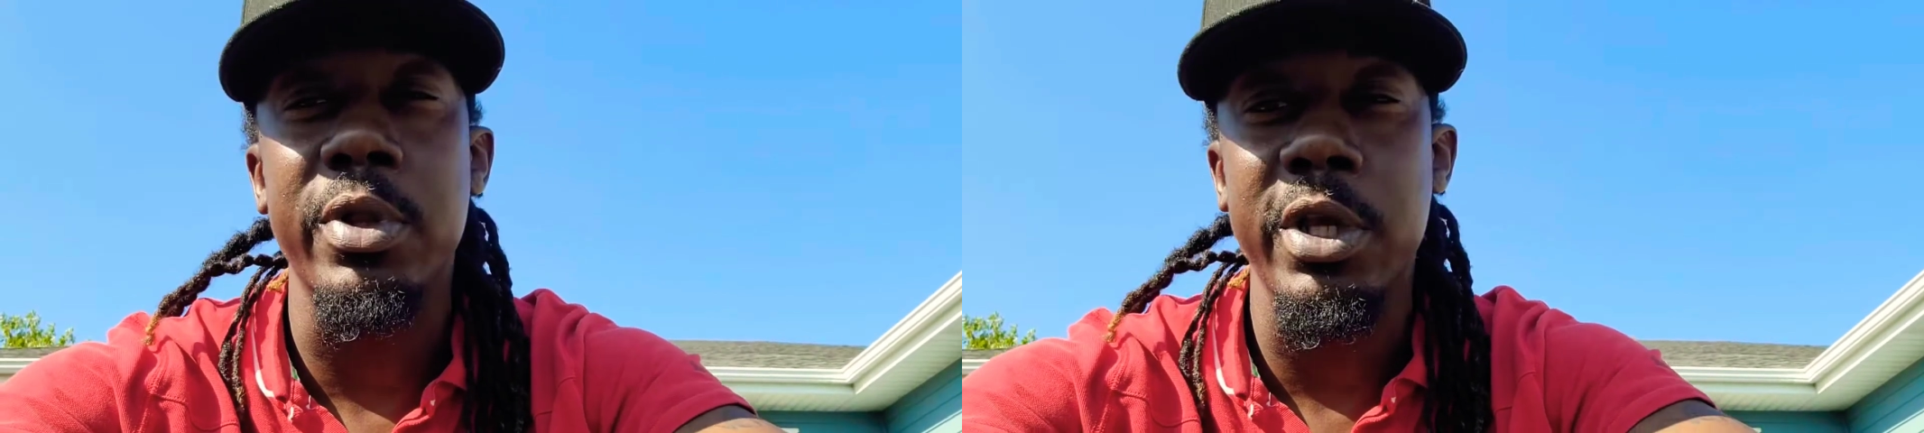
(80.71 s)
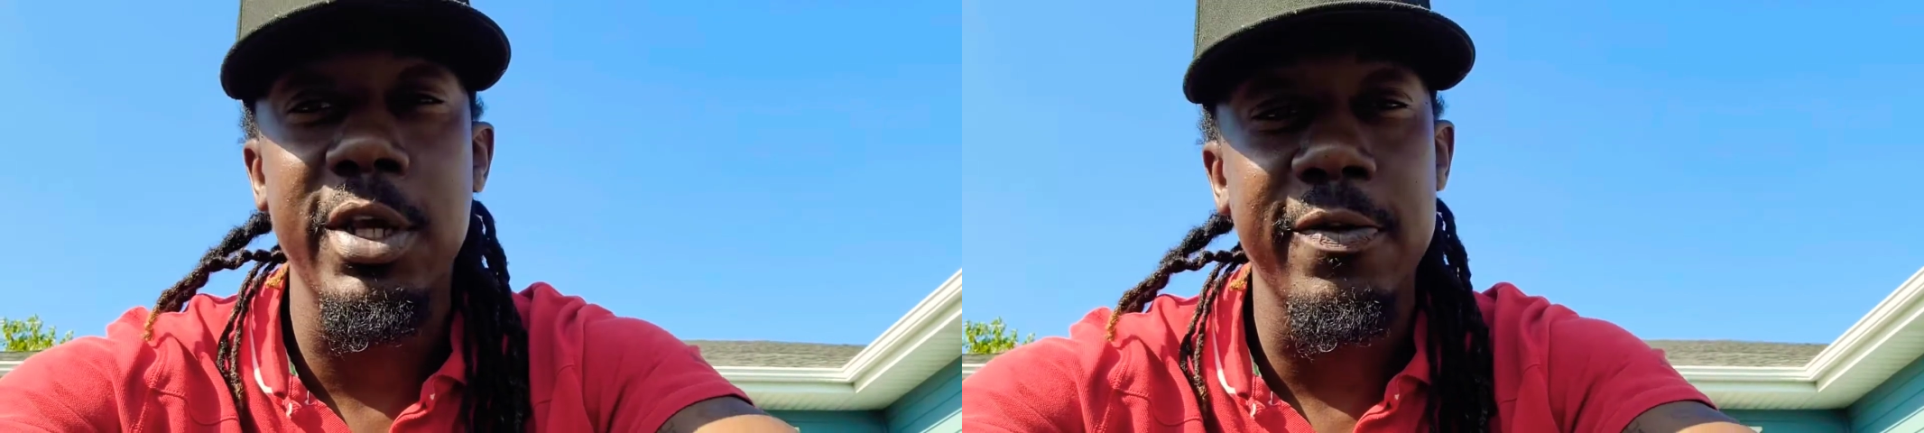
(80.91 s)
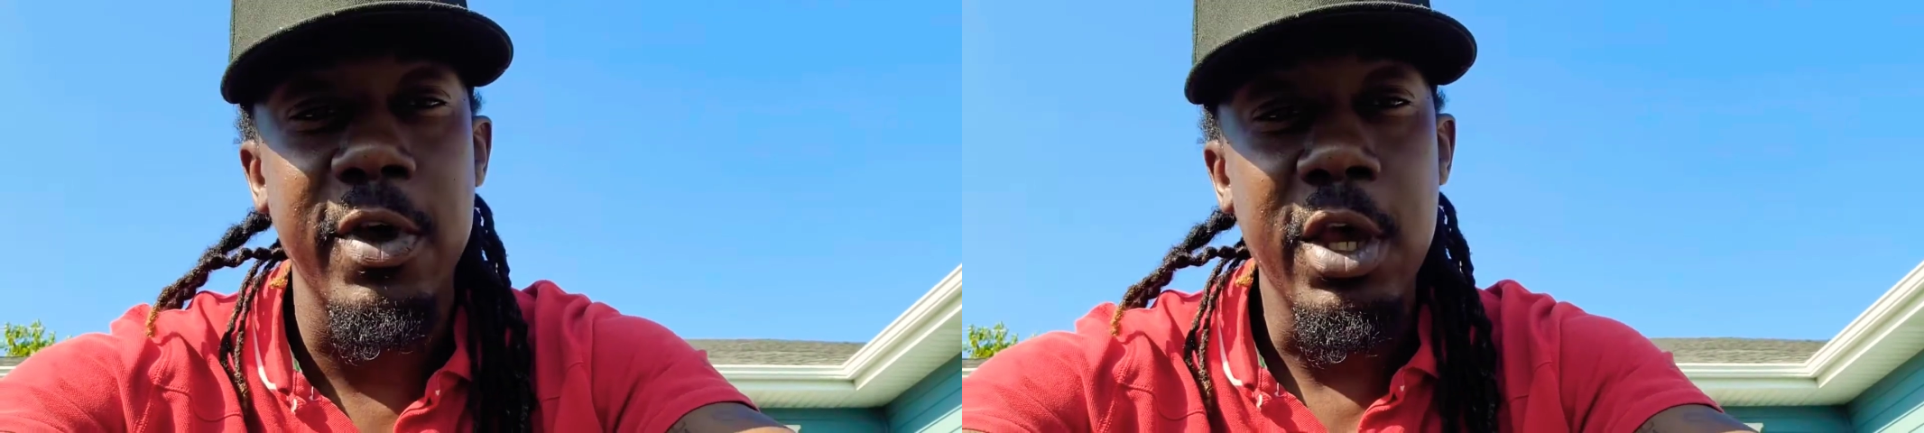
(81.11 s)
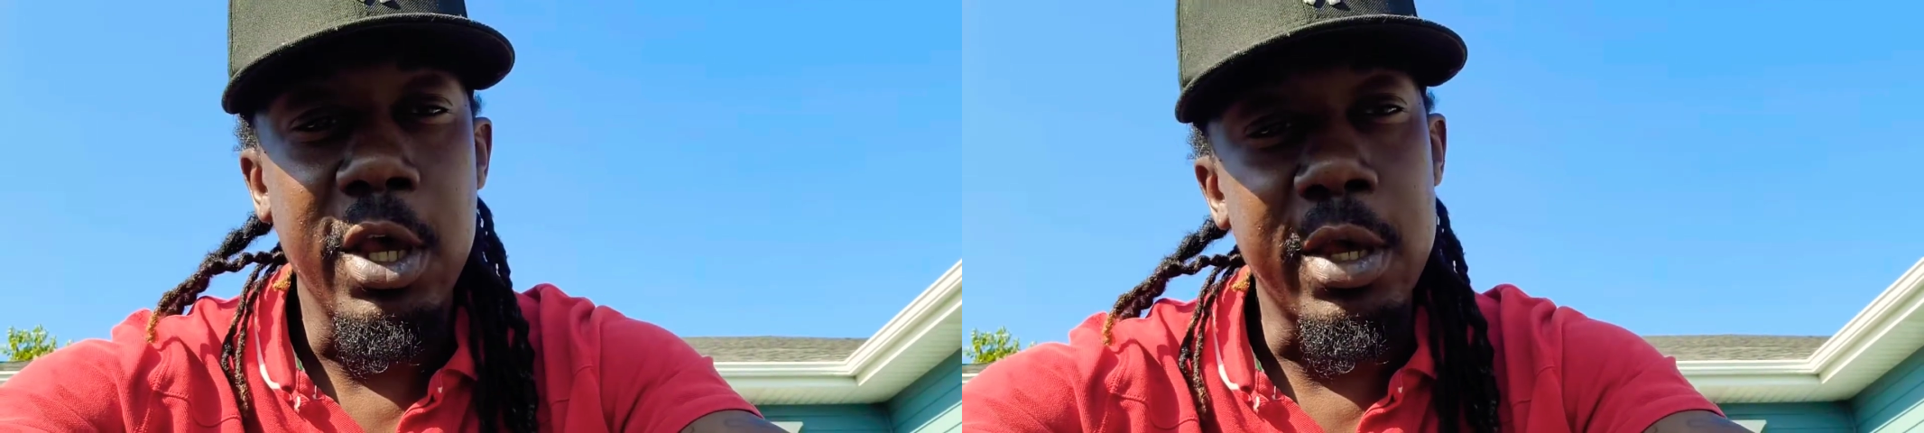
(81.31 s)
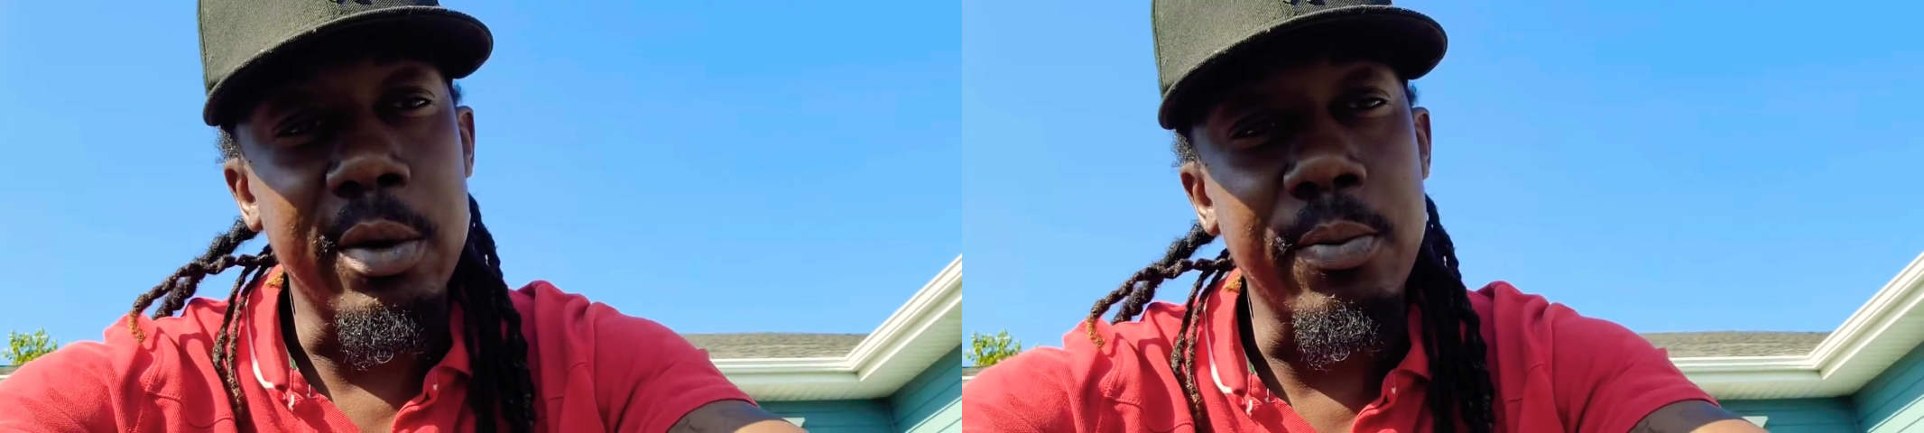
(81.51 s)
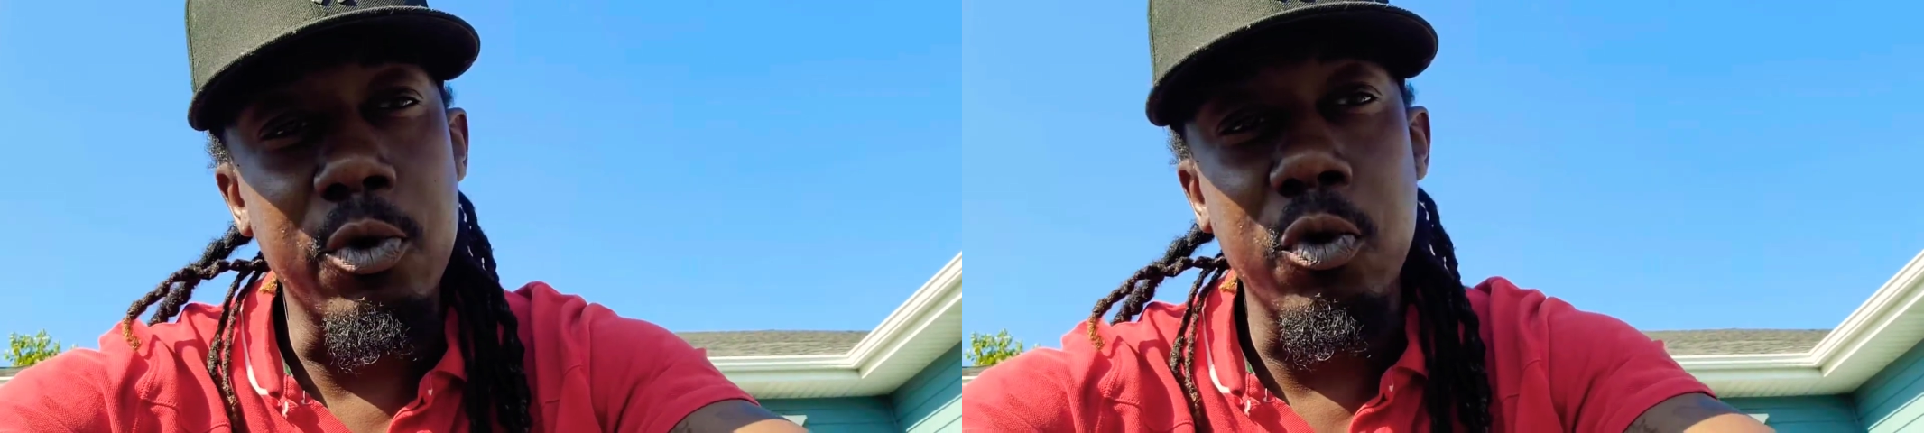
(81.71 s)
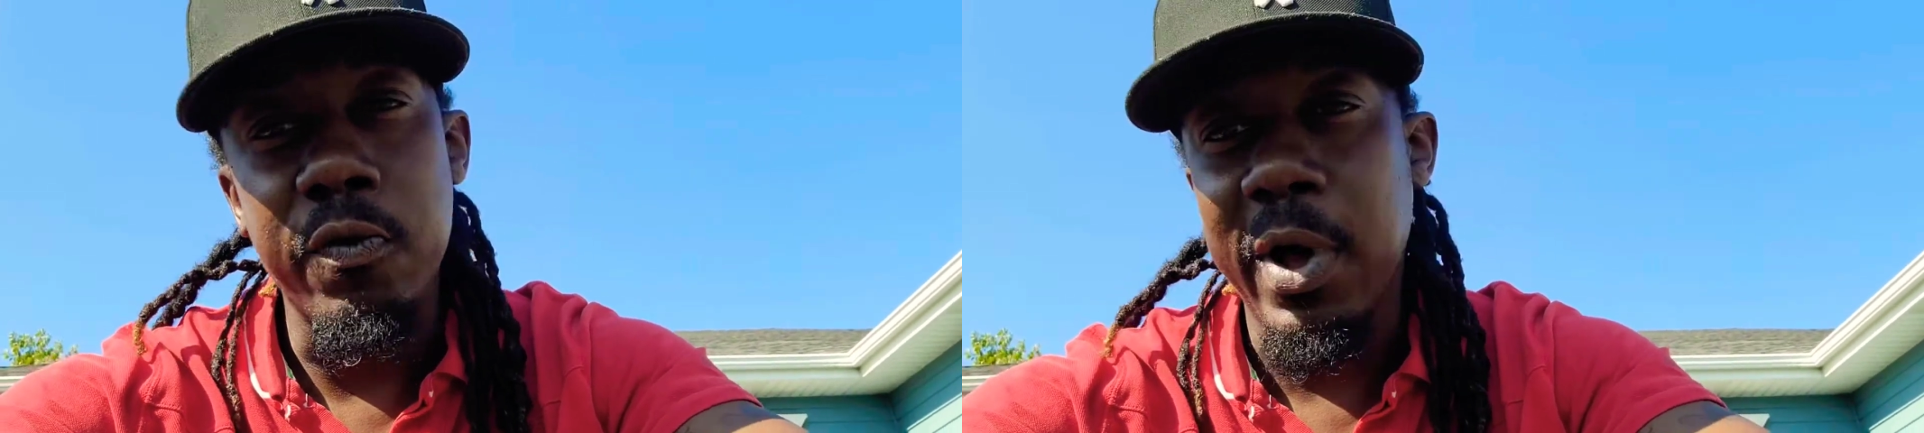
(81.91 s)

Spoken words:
leave and move.